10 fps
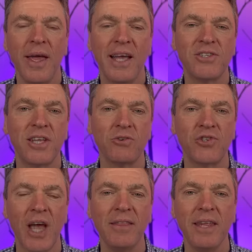it's still
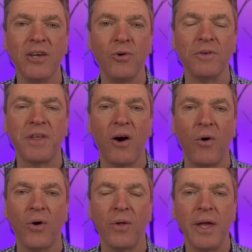sending all of that
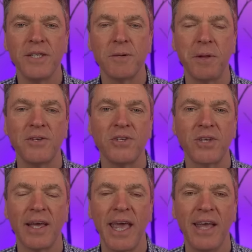oil to places
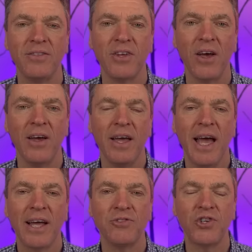like India
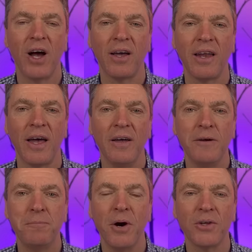and China
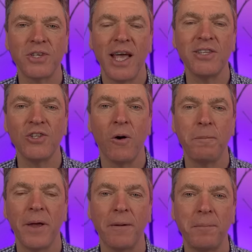but it's
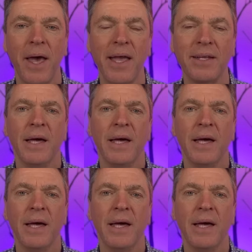not being paid.